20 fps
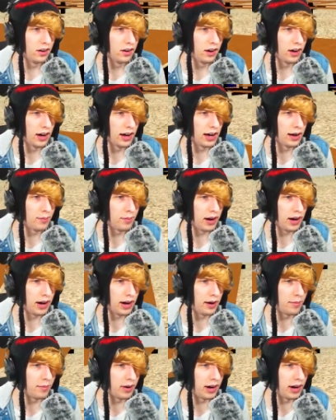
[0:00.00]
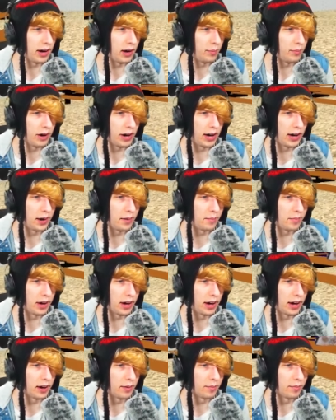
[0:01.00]
um um um um
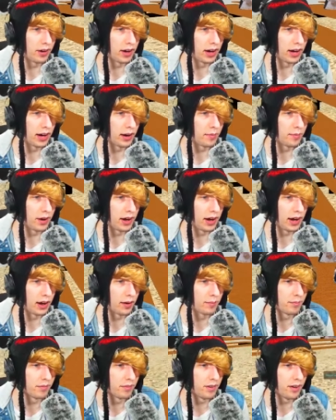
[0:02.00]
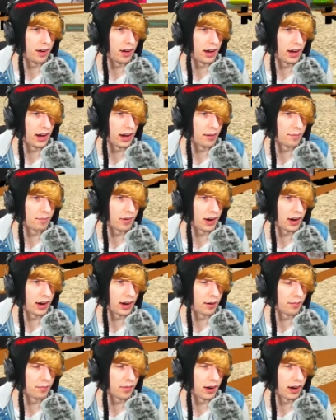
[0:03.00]
um um um um
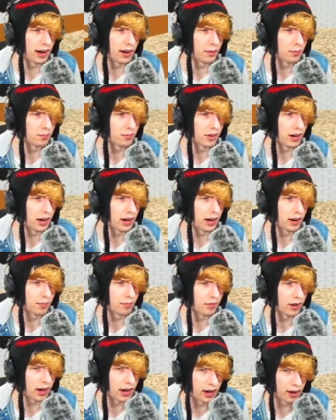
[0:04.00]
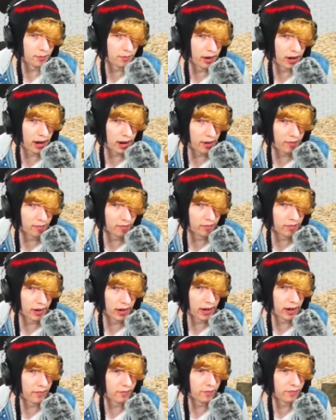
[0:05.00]
um um um um um
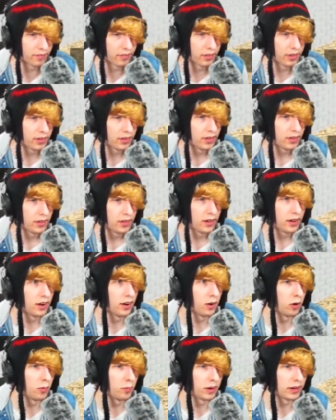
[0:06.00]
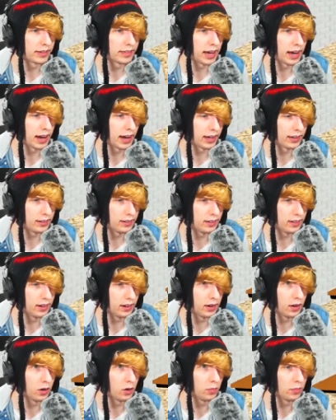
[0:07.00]
um oh my god
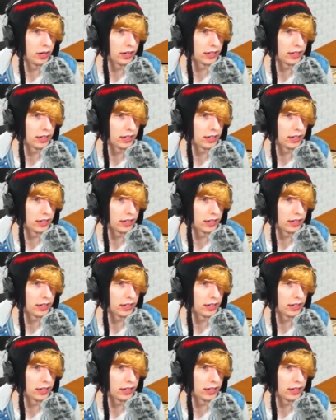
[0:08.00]
oh my